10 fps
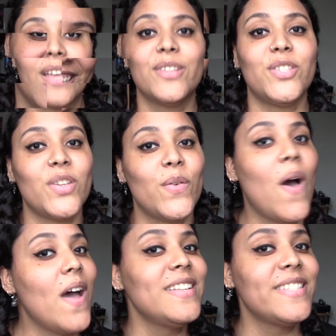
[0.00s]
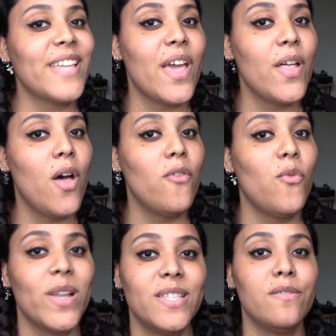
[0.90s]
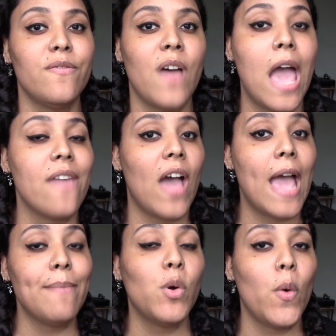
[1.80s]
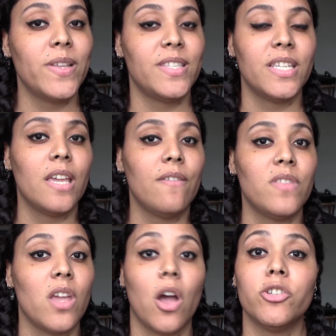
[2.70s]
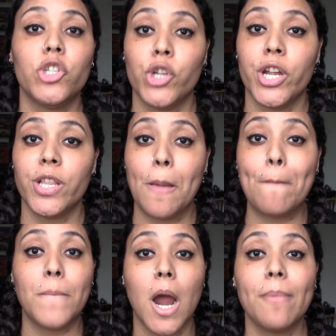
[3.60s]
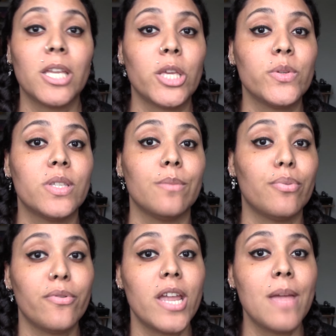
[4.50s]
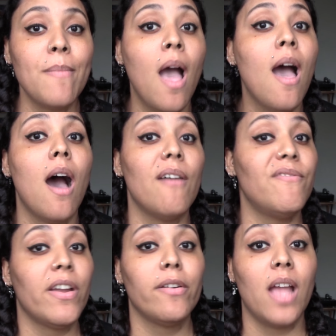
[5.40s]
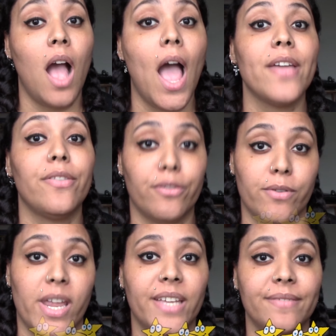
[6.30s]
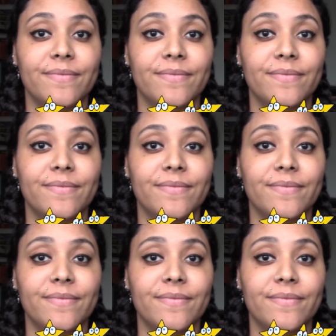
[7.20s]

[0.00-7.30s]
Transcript: So on a scale of 1 to 5, I'm going to give the Australian Barbecue Supreme a very high 3.